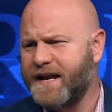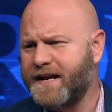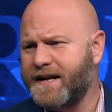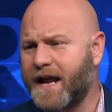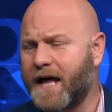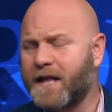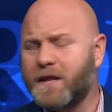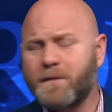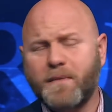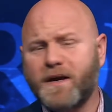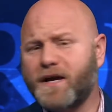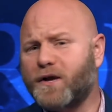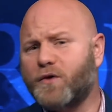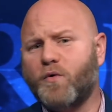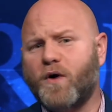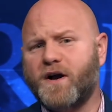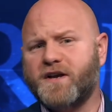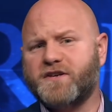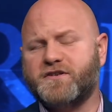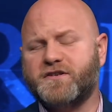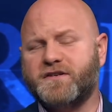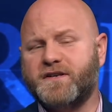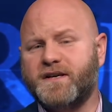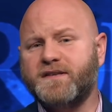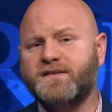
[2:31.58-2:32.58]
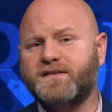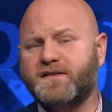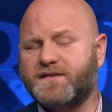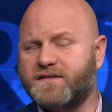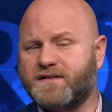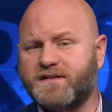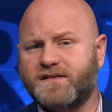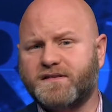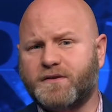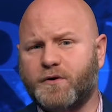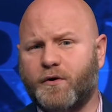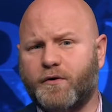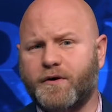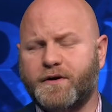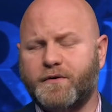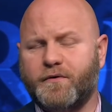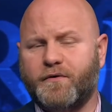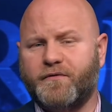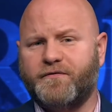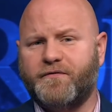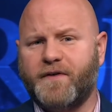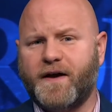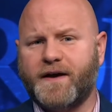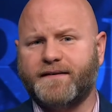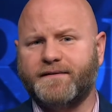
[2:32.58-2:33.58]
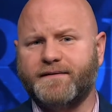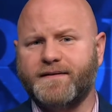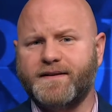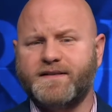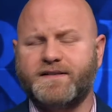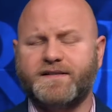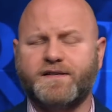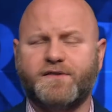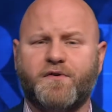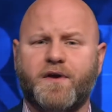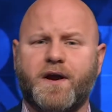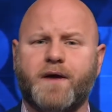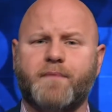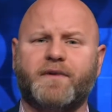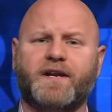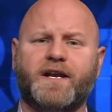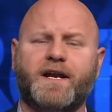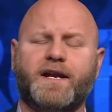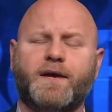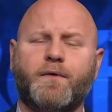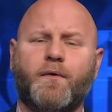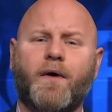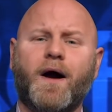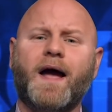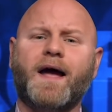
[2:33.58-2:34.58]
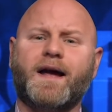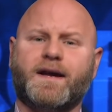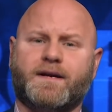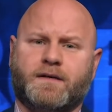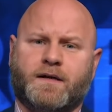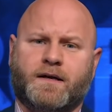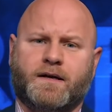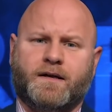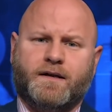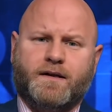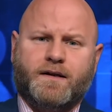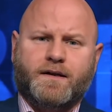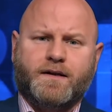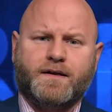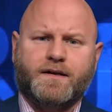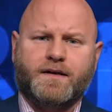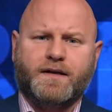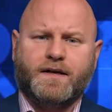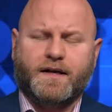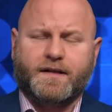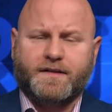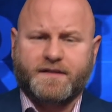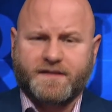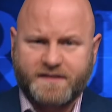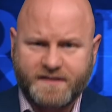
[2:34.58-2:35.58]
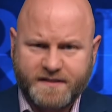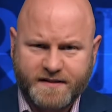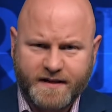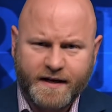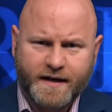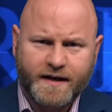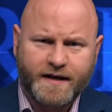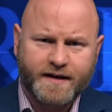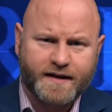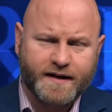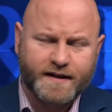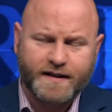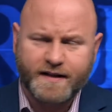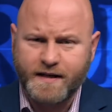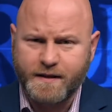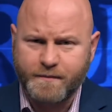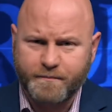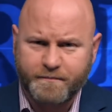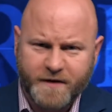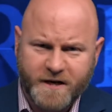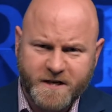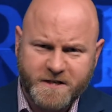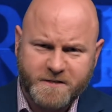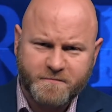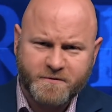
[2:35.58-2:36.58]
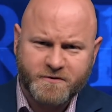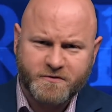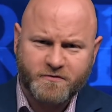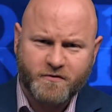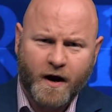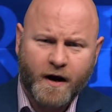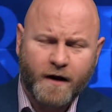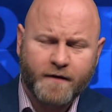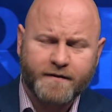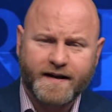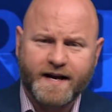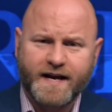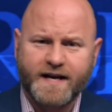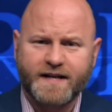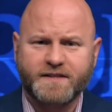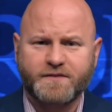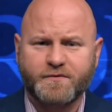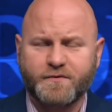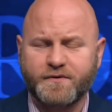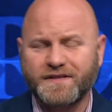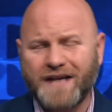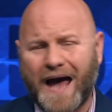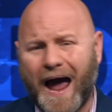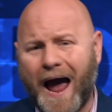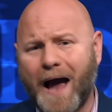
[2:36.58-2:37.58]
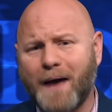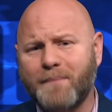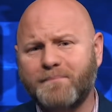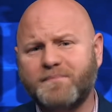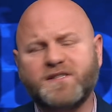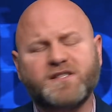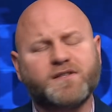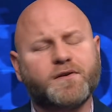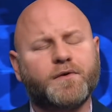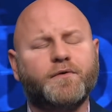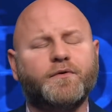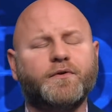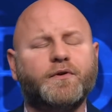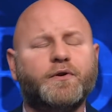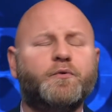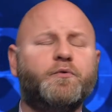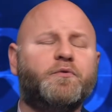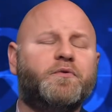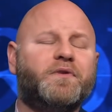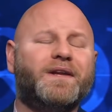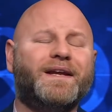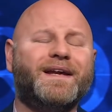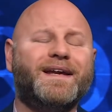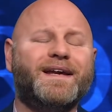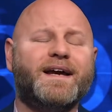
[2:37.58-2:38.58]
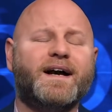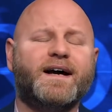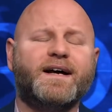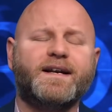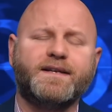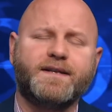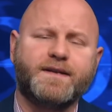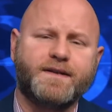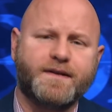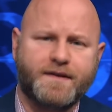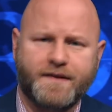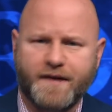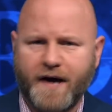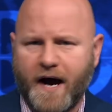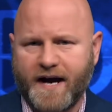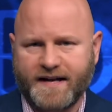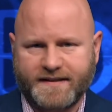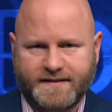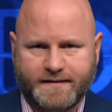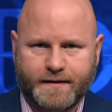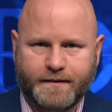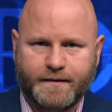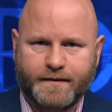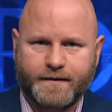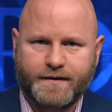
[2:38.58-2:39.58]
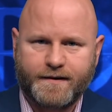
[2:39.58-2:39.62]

Now, the big question is is this going to affect Lindsey Graham in any way? In the Senate, in the impeachment trial, the answer is absolutely not.